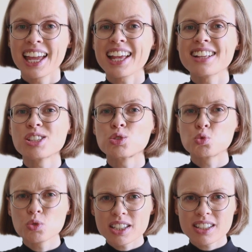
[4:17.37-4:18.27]
It's
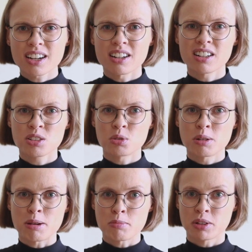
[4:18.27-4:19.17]
really hard to
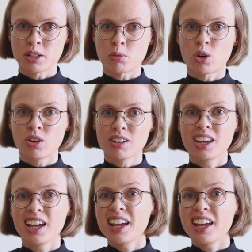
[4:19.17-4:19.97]
remember them all,